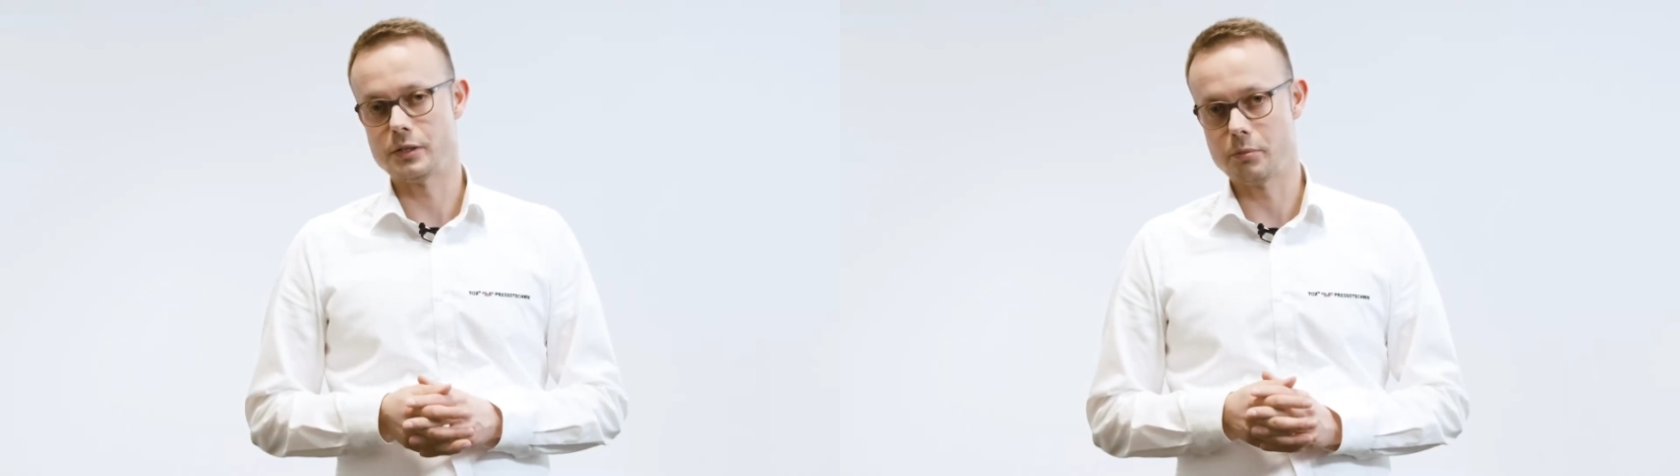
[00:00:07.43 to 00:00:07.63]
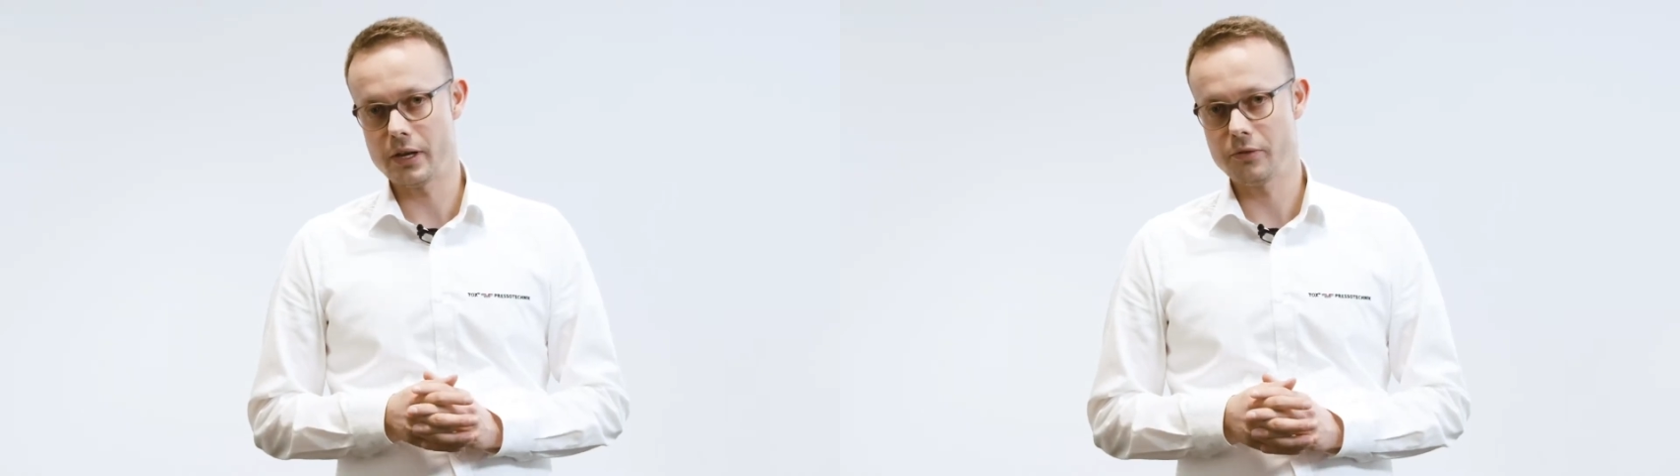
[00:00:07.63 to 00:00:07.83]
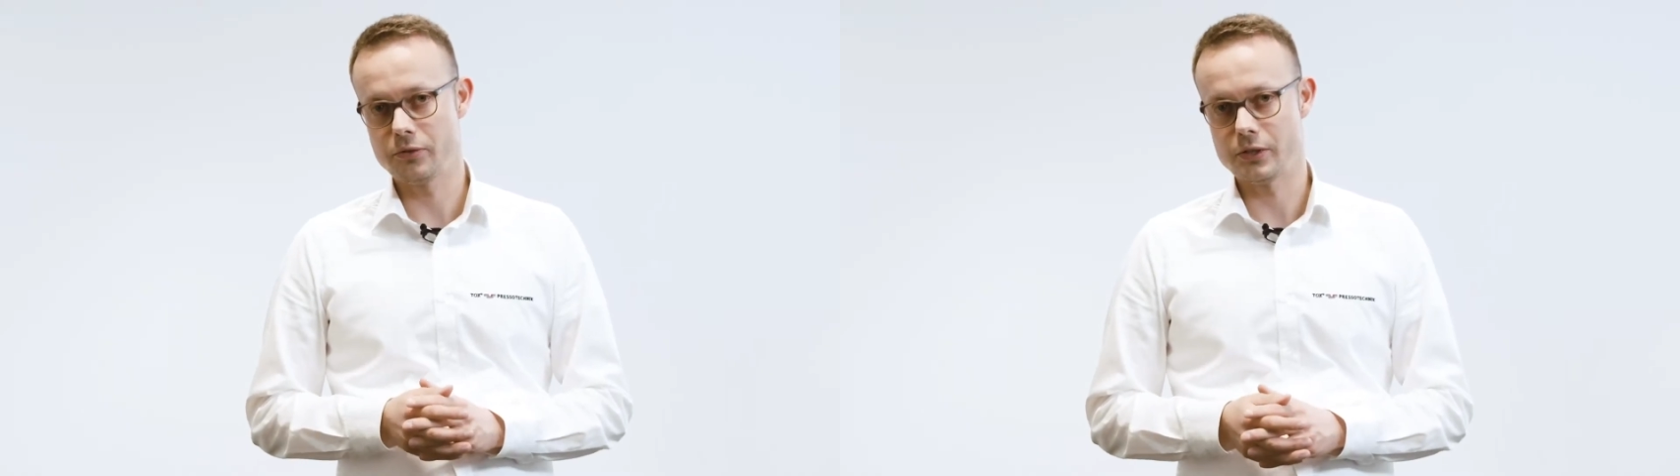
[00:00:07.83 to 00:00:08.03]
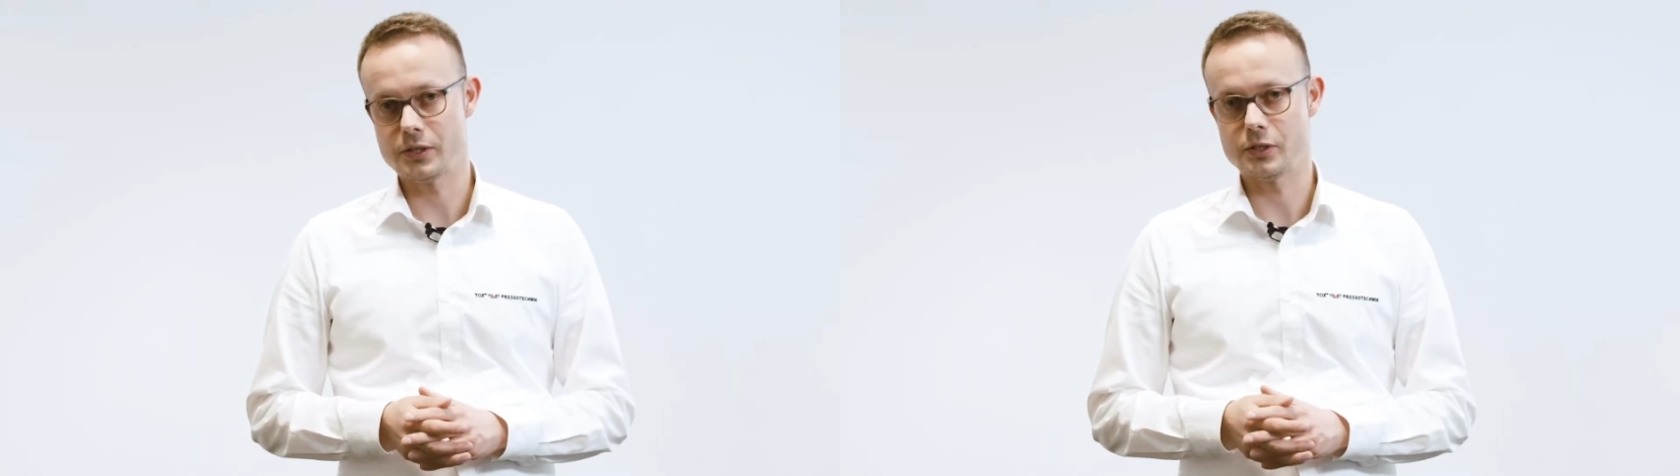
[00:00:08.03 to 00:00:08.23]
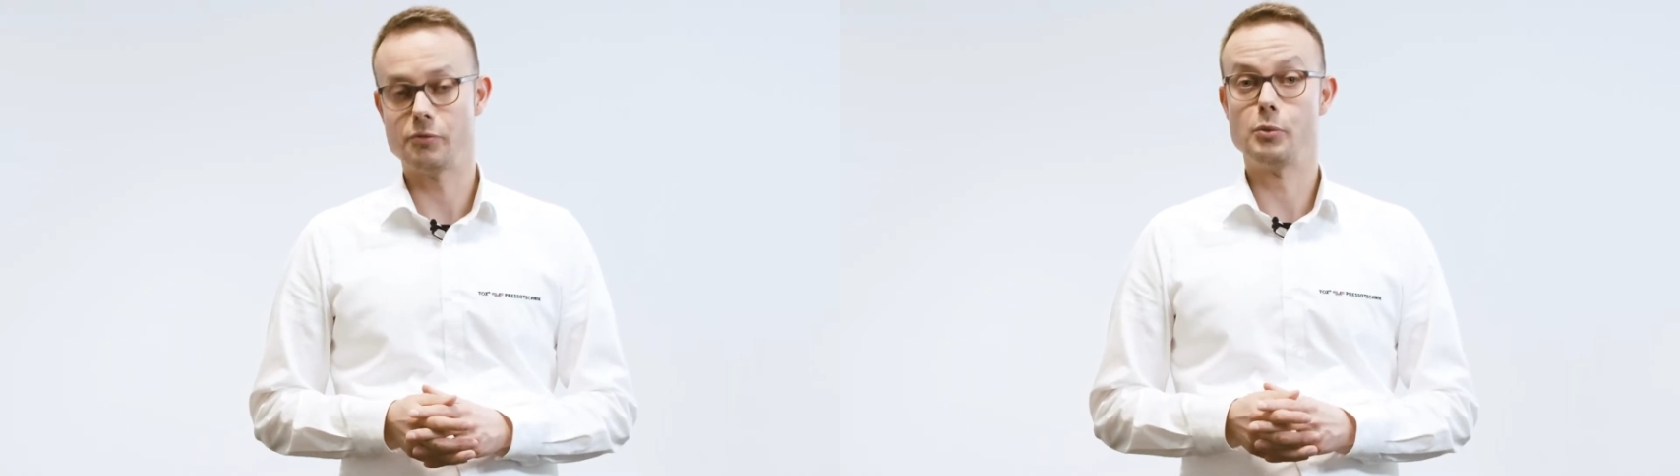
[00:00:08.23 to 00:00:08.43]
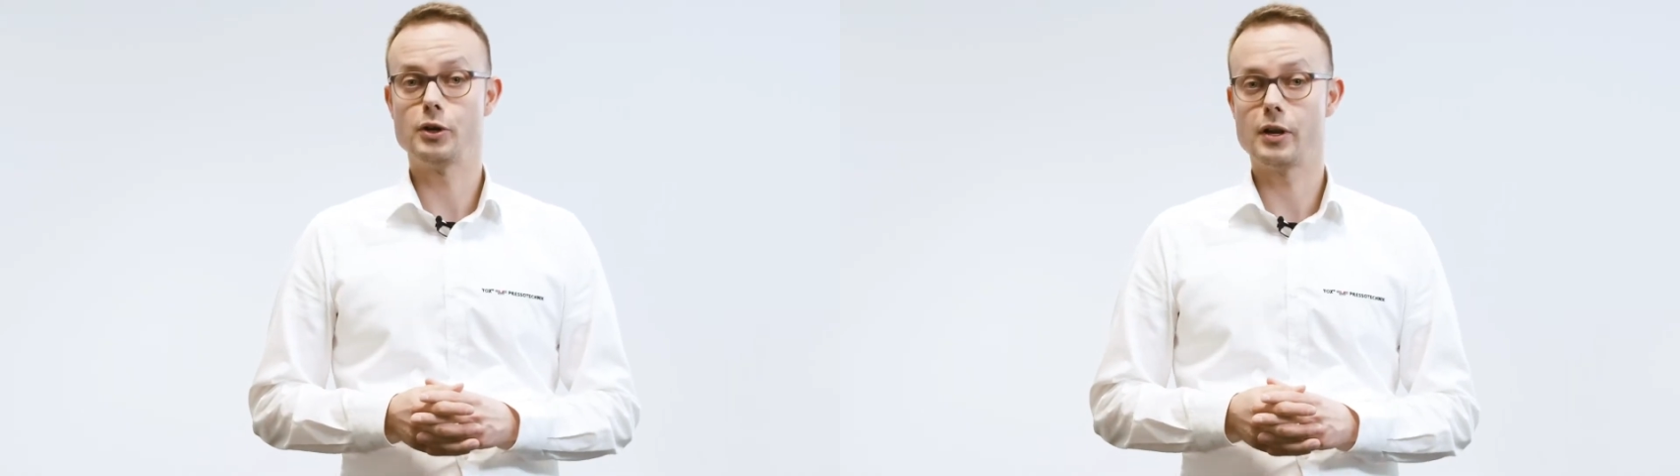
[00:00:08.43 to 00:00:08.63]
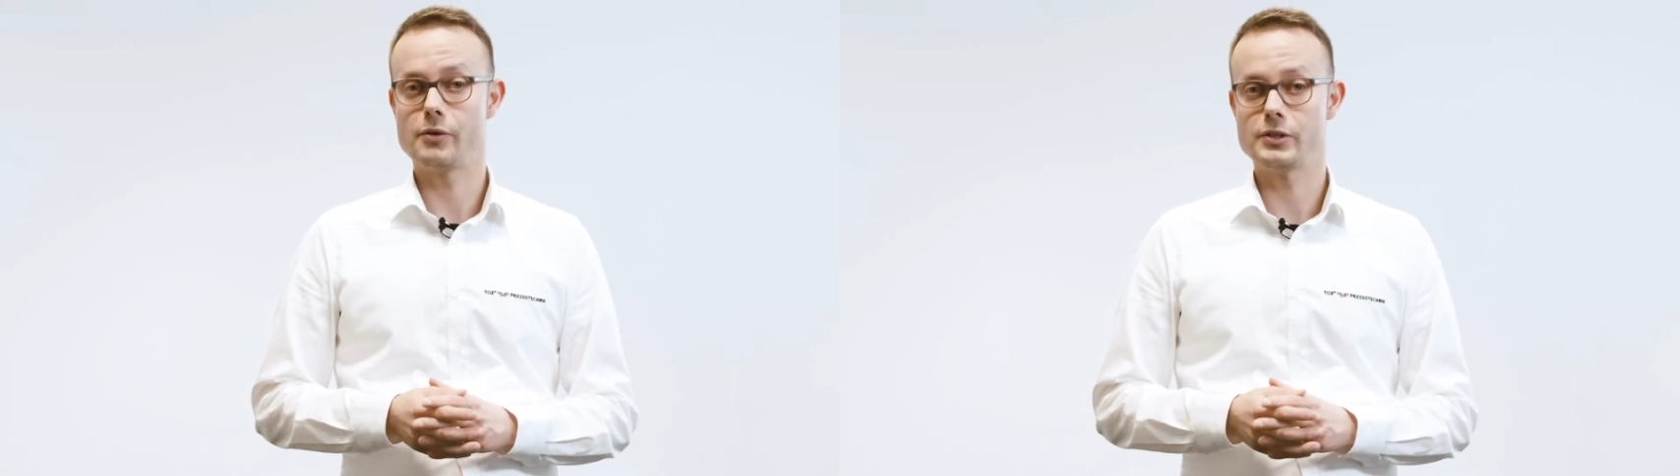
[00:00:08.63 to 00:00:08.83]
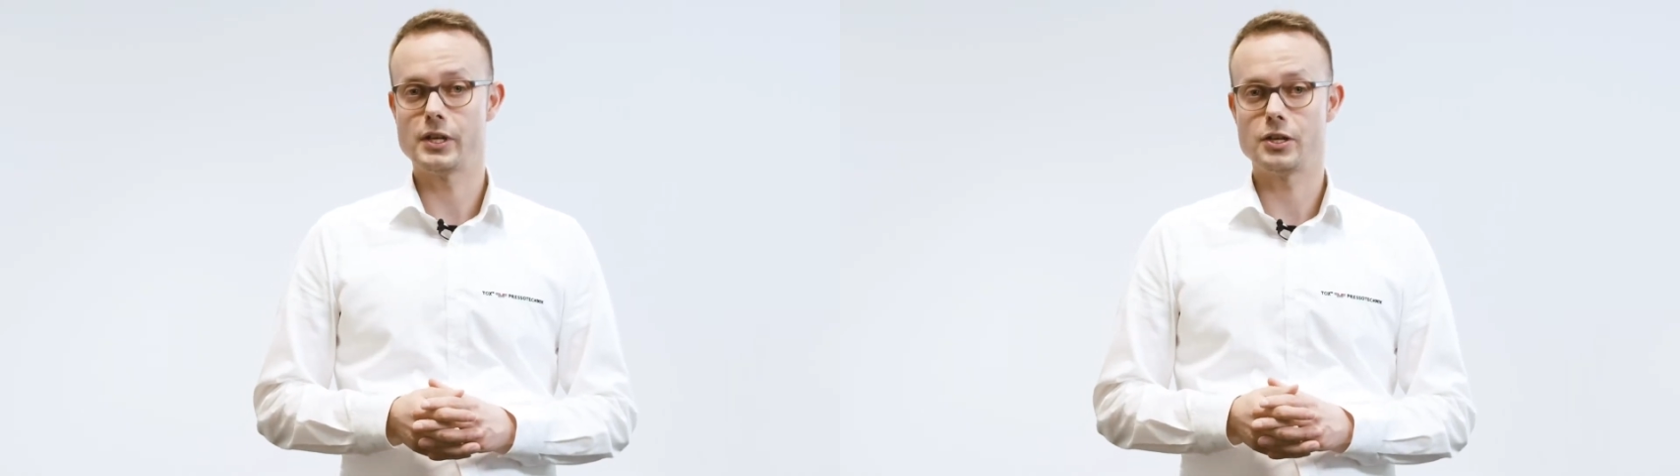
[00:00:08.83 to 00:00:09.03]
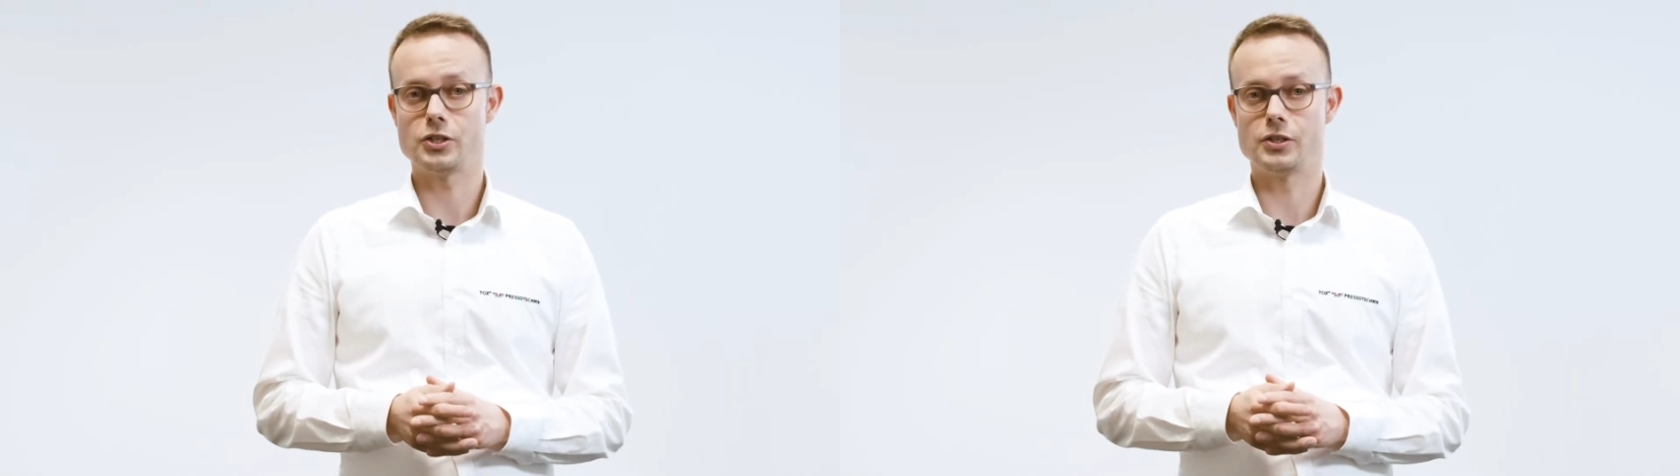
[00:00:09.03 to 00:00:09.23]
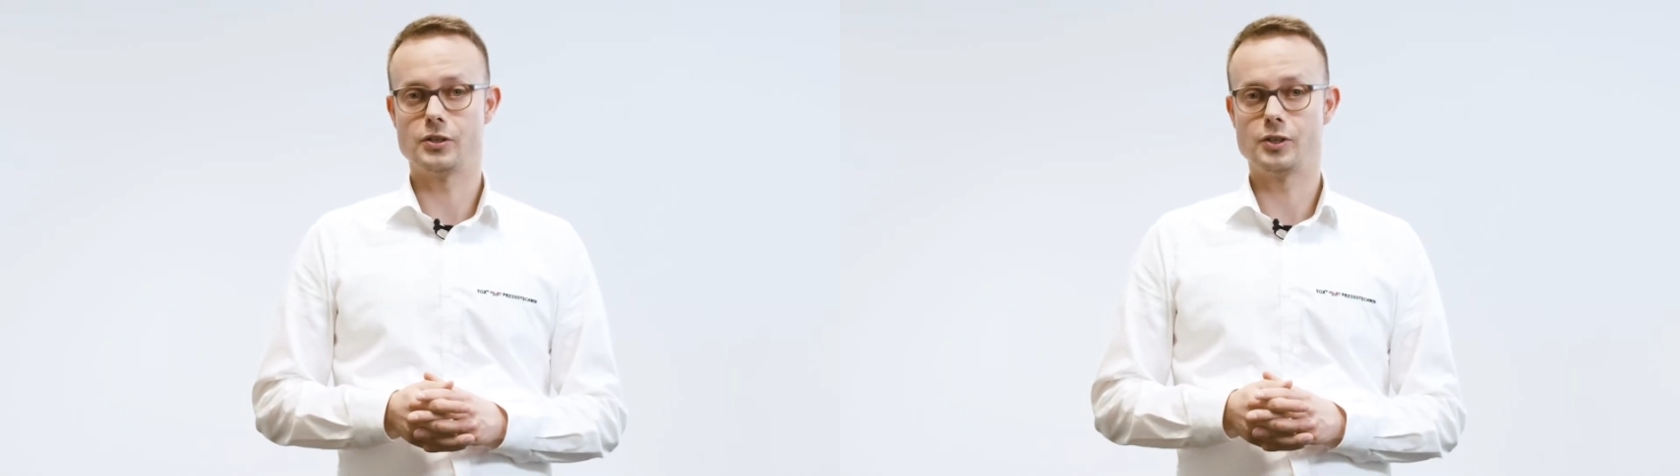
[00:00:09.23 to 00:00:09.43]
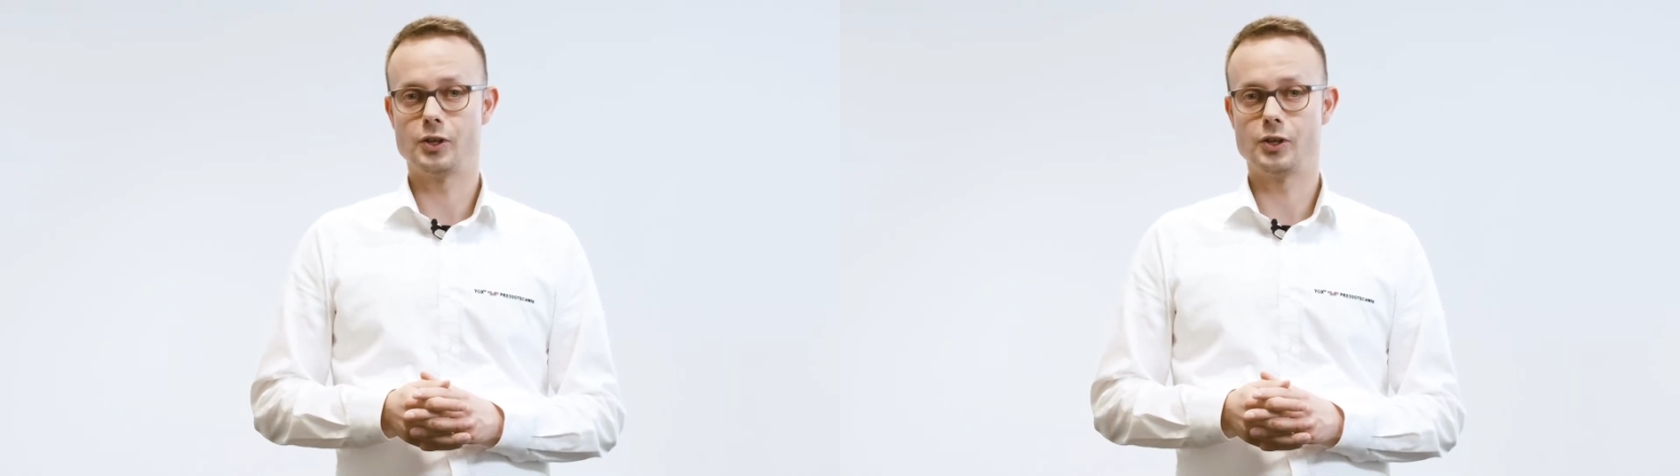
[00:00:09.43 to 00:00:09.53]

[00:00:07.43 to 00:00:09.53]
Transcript: the benefits of modularization